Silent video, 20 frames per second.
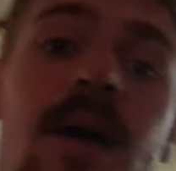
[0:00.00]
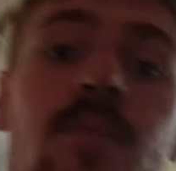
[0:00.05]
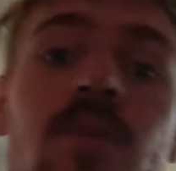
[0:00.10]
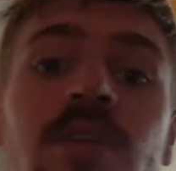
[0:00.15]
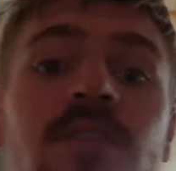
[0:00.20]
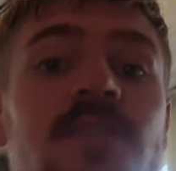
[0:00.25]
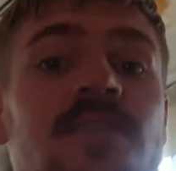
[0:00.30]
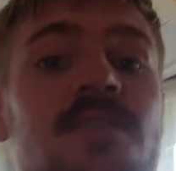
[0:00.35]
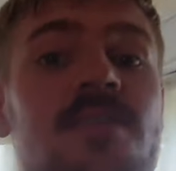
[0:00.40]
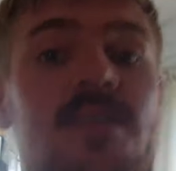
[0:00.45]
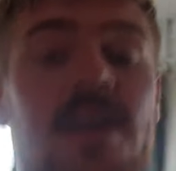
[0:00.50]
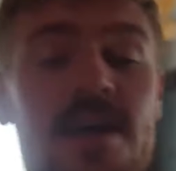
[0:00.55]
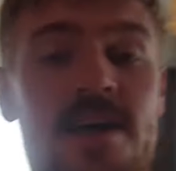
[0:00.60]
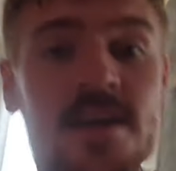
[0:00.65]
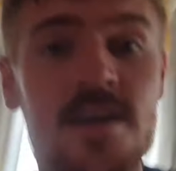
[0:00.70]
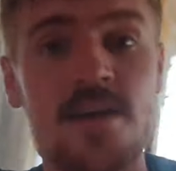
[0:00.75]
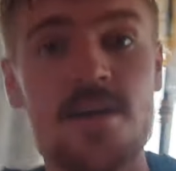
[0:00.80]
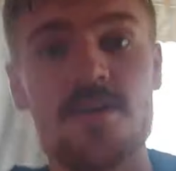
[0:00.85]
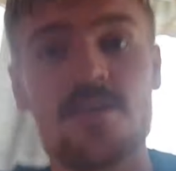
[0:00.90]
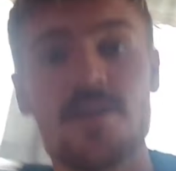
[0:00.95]
I'm gonna
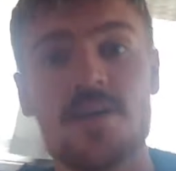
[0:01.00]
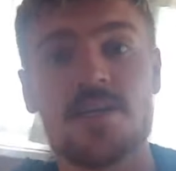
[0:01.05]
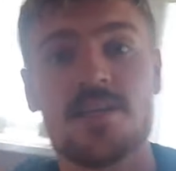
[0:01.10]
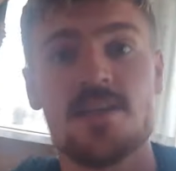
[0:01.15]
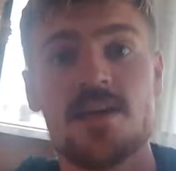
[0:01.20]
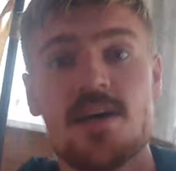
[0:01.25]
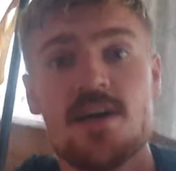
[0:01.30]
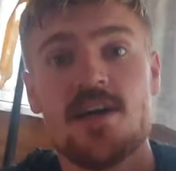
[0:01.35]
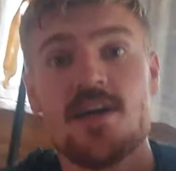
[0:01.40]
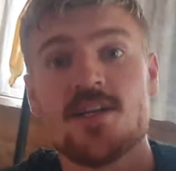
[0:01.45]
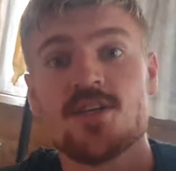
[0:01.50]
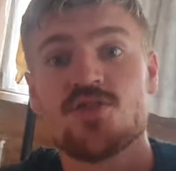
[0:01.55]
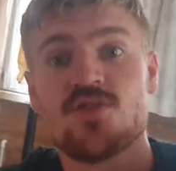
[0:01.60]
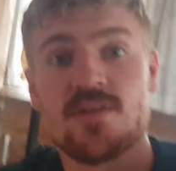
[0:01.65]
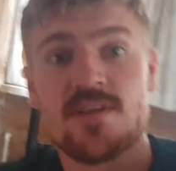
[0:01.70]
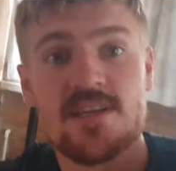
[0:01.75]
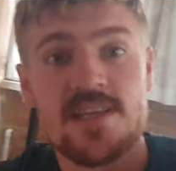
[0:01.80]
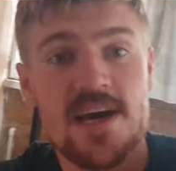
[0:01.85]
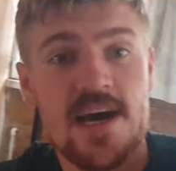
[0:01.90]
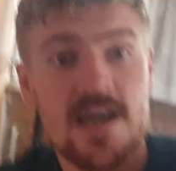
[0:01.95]
stay here in
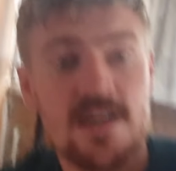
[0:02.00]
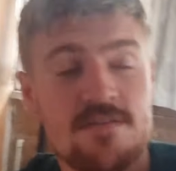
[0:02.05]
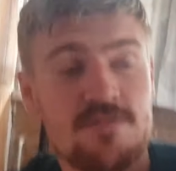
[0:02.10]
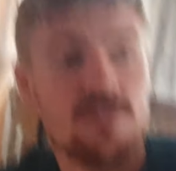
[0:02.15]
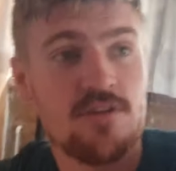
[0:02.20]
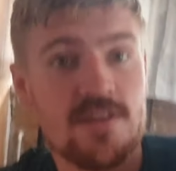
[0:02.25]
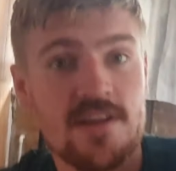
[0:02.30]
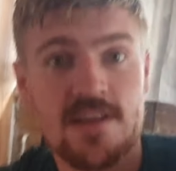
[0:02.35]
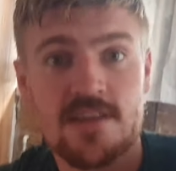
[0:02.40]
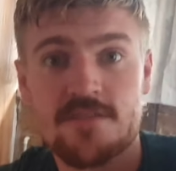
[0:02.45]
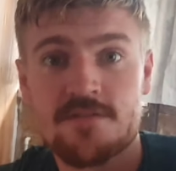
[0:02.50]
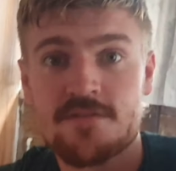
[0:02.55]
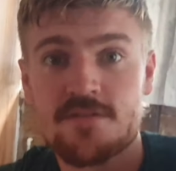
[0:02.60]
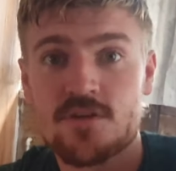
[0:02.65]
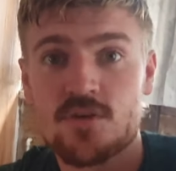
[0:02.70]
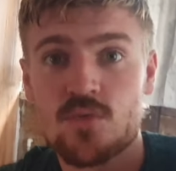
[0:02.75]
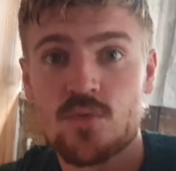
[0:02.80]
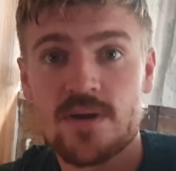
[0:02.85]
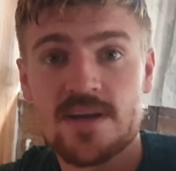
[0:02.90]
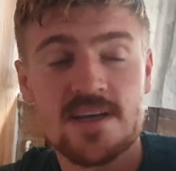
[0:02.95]
Trinidad for another
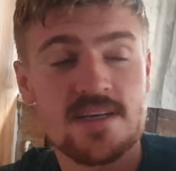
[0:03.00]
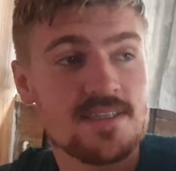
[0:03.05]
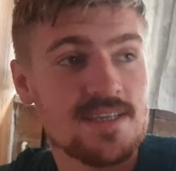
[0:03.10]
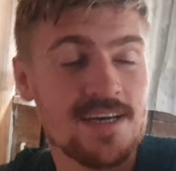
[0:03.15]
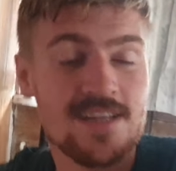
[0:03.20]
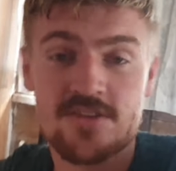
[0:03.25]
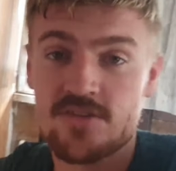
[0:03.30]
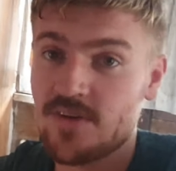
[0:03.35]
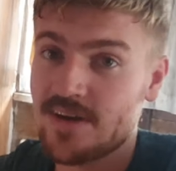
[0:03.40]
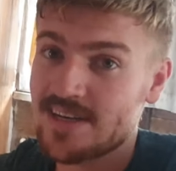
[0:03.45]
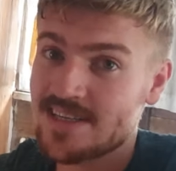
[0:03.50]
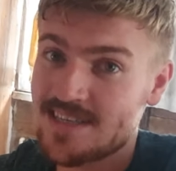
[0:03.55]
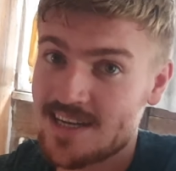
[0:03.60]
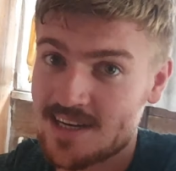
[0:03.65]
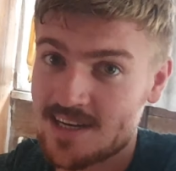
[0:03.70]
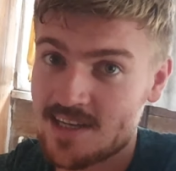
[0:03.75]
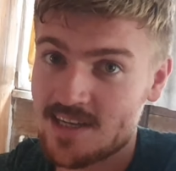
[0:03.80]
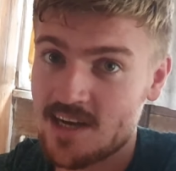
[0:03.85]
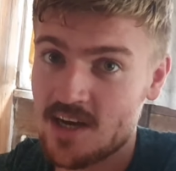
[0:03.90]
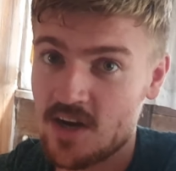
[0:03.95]
few weeks. I don't know
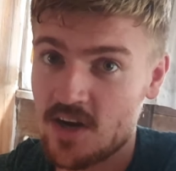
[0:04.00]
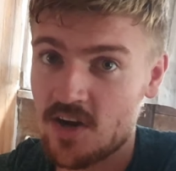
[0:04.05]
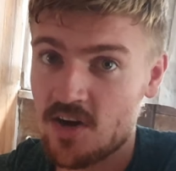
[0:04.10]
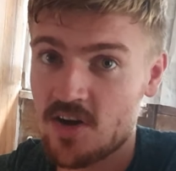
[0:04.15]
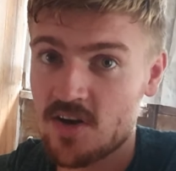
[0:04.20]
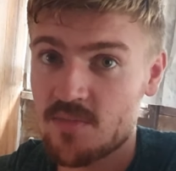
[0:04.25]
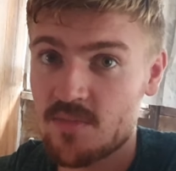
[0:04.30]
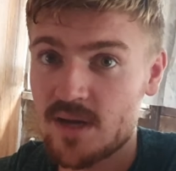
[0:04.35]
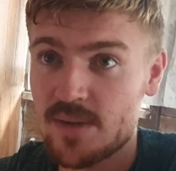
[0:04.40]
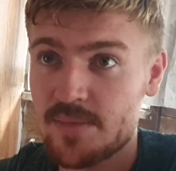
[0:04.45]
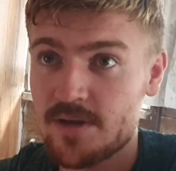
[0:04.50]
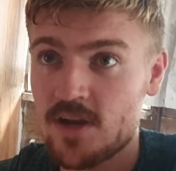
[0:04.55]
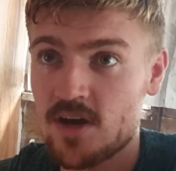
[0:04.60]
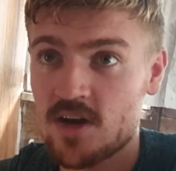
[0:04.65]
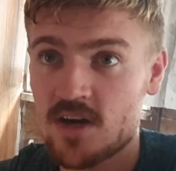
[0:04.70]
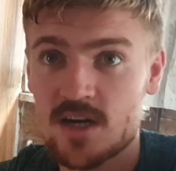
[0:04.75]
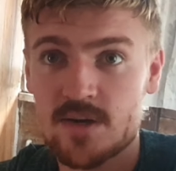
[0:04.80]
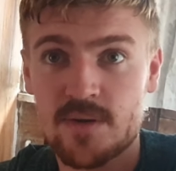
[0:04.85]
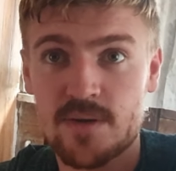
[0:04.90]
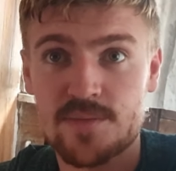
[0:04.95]
exactly how long, maybe
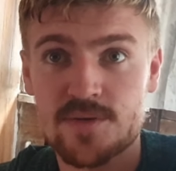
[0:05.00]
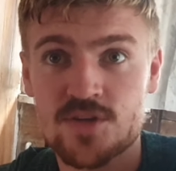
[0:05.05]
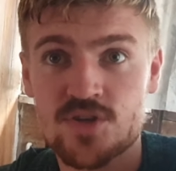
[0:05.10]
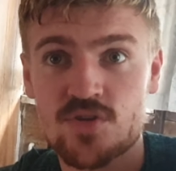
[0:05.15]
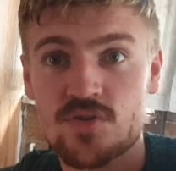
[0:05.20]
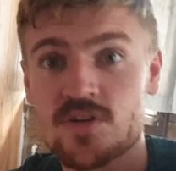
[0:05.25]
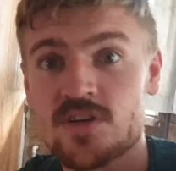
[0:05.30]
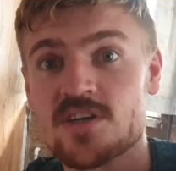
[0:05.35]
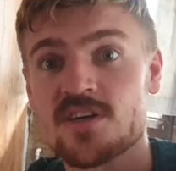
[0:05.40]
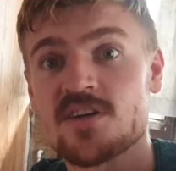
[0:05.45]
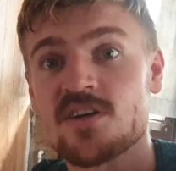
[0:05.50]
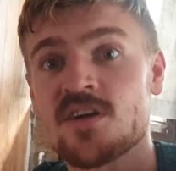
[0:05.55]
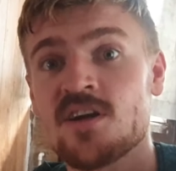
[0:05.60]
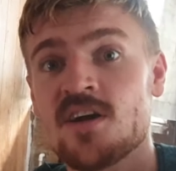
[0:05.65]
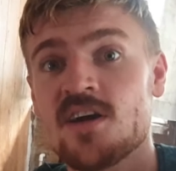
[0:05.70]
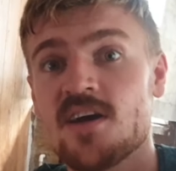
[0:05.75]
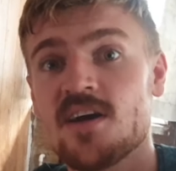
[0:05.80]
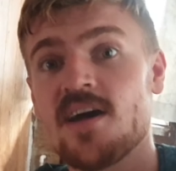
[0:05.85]
longer, maybe shorter.